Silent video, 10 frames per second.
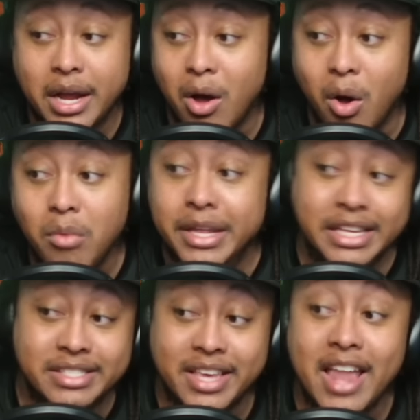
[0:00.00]
Kollmann
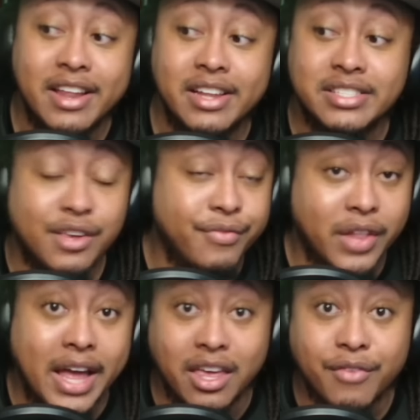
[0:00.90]
is saying it as if
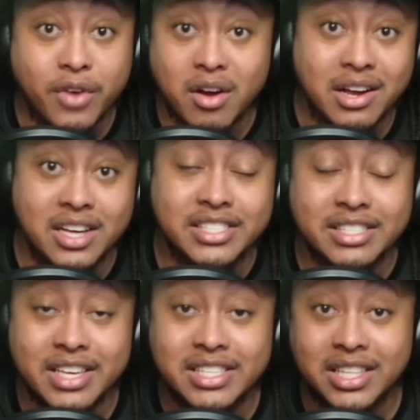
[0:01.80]
like if Kirk
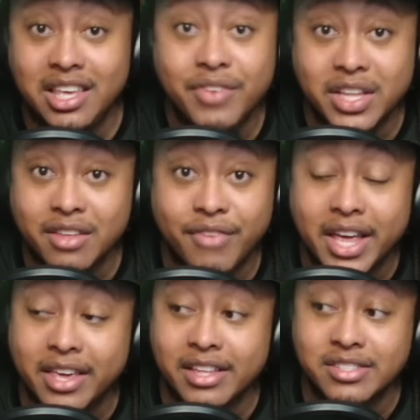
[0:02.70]
Cousins is leaving the
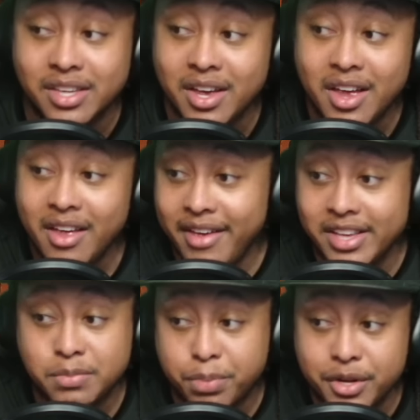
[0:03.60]
Vikings,
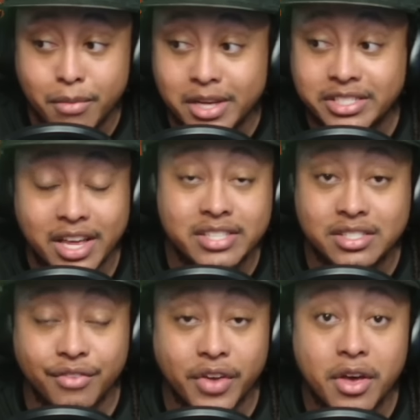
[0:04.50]
is pretty much
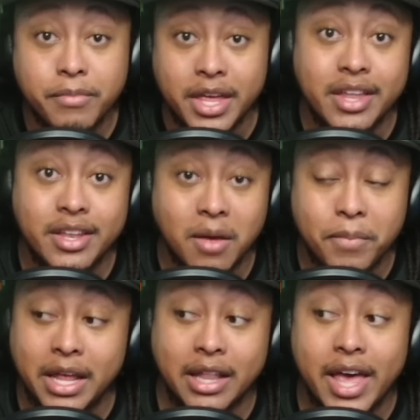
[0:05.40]
destined for him to end up
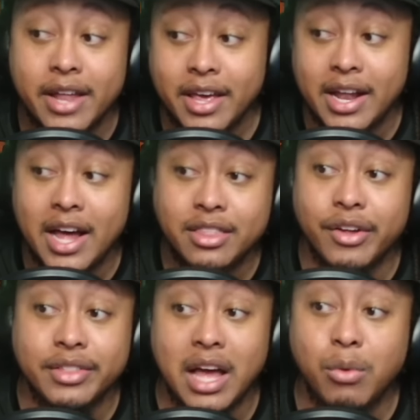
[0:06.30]
in Atlanta. And I
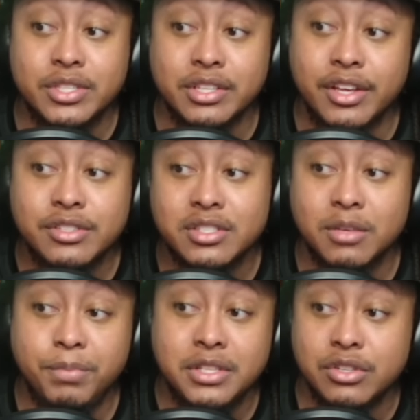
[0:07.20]
thought that was an
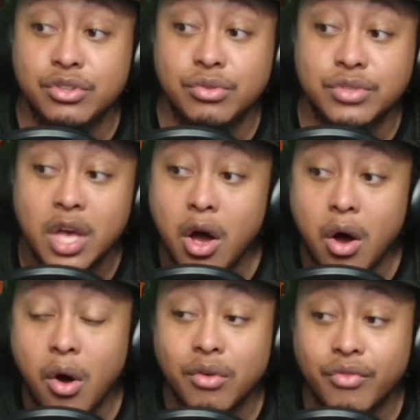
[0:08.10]
interesting piece of news
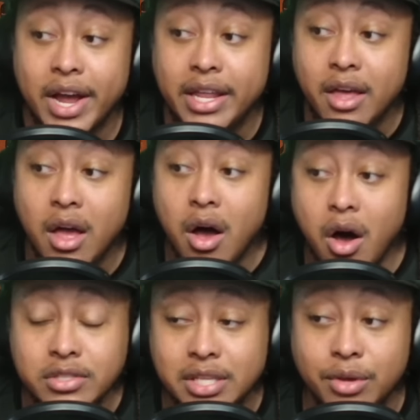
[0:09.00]
already.
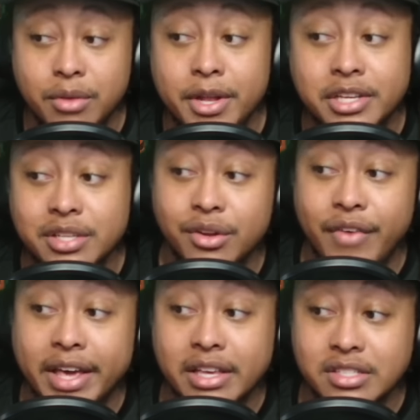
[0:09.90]
Also, the Minnesota
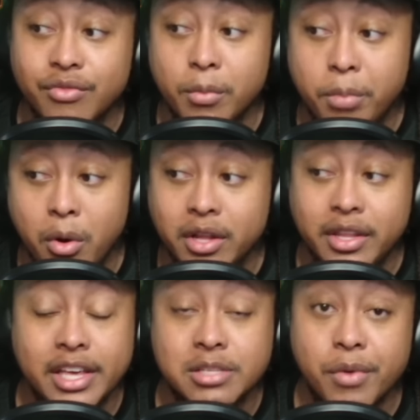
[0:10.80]
Vikings have
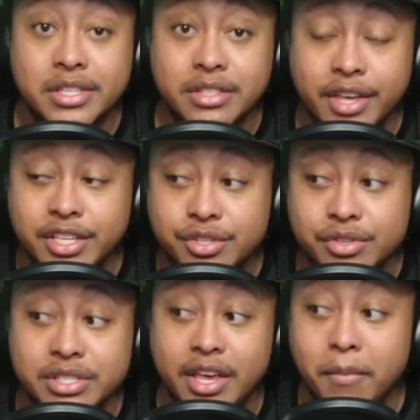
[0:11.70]
reportedly expressed
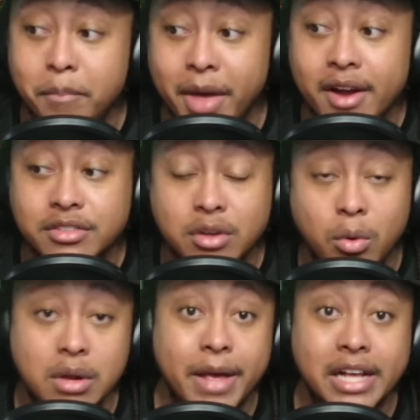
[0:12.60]
interest in Bears
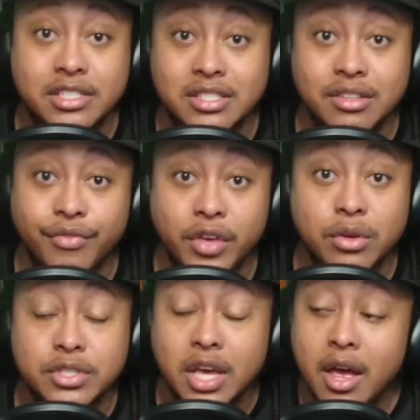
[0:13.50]
quarterback Justin
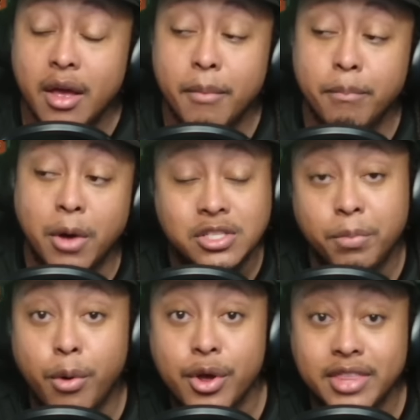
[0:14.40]
Fields. Most
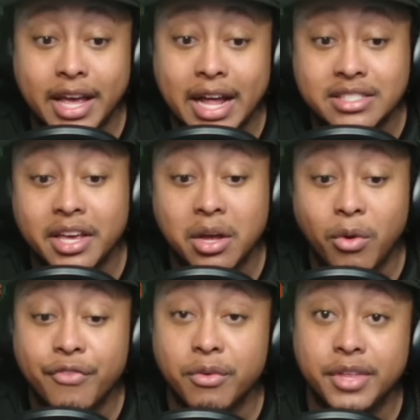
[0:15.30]
important thing I take
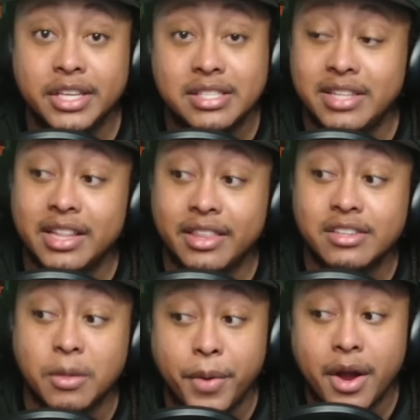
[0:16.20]
away from this is that
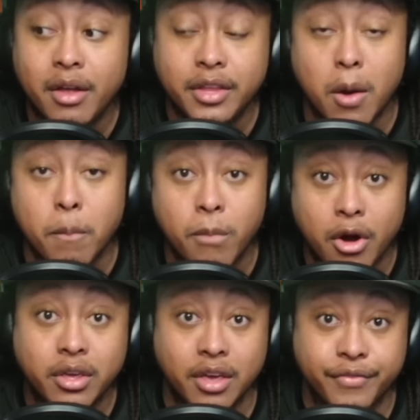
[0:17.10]
there's apparently a
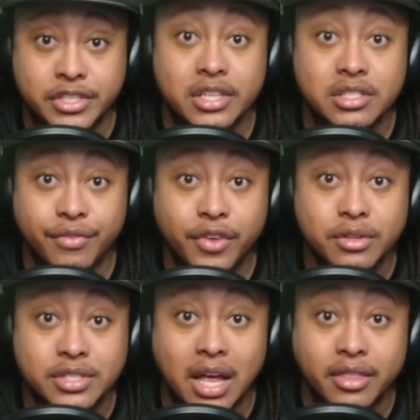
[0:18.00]
market for Justin
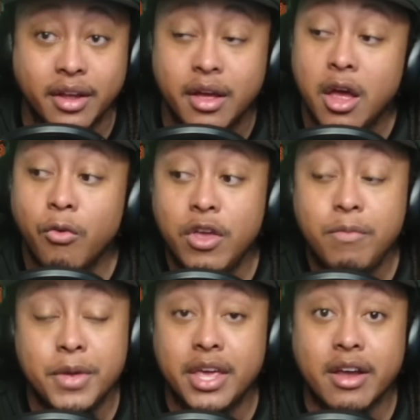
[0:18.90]
Fields out there. We've
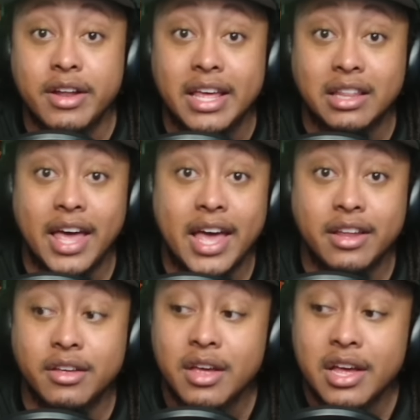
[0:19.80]
been hearing
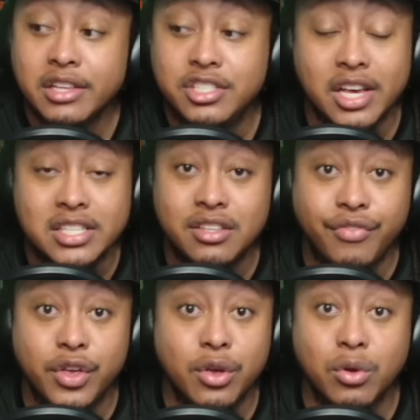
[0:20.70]
Atlanta, Justin
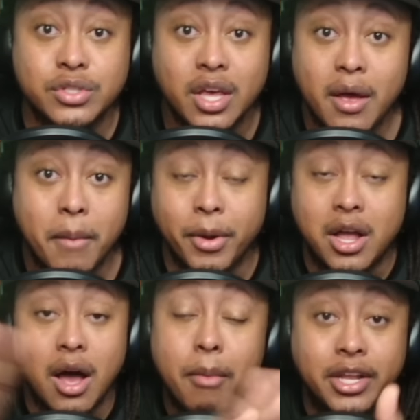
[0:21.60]
Fields
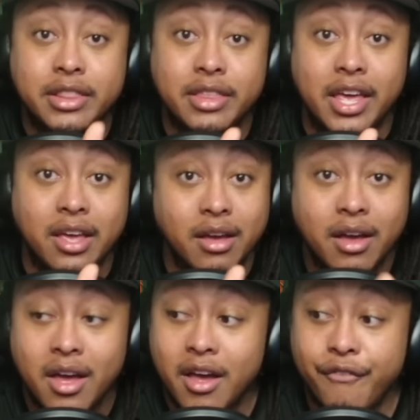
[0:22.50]
becoming a thing
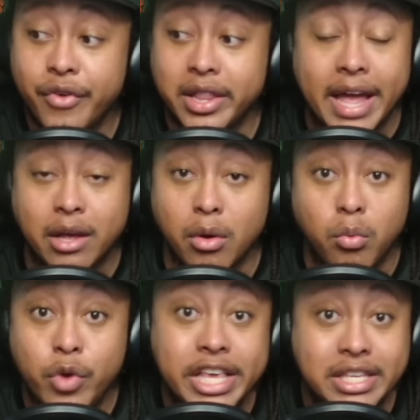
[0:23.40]
for like
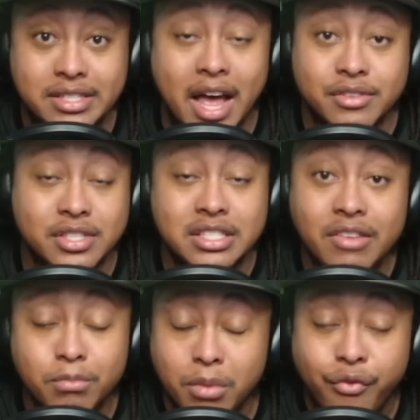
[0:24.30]
weeks now, since
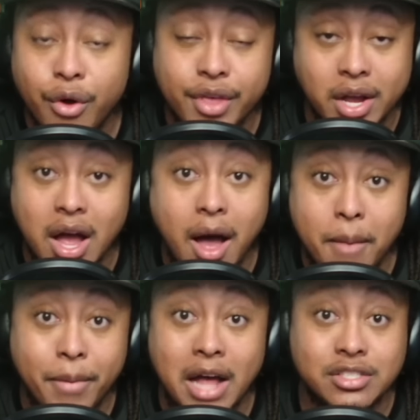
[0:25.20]
even before the
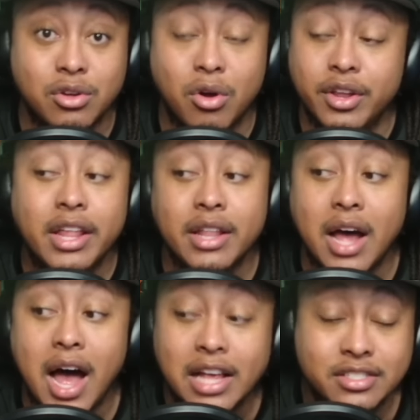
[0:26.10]
combine started, and the
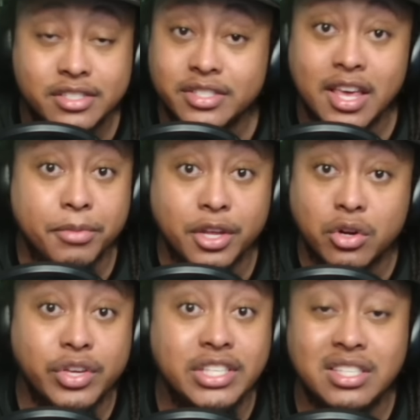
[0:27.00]
odds just kept
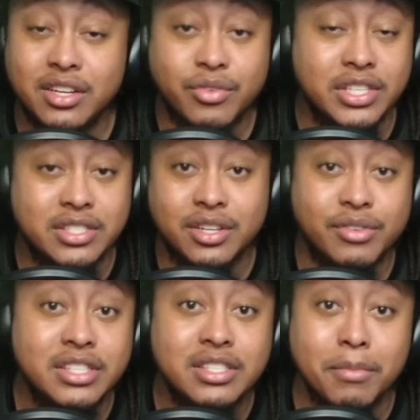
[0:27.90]
increasing, increasing,
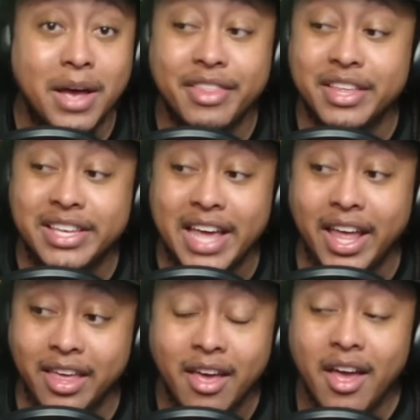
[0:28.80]
increasing by the
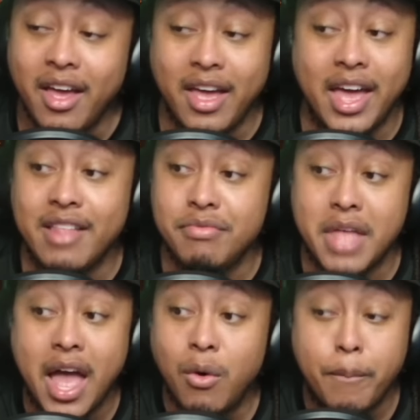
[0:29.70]
day. And
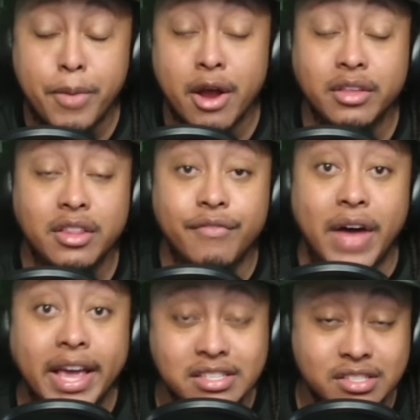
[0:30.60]
now apparently the
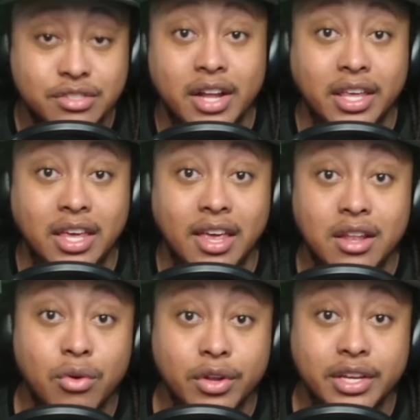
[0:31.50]
Vikings are trying to get
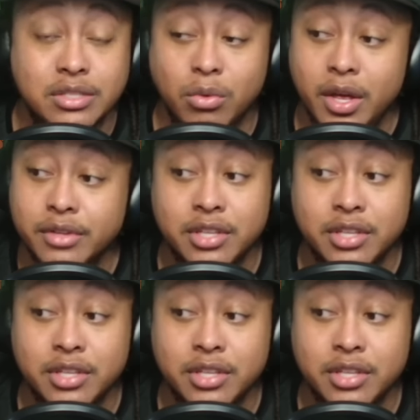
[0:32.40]
in on it as well.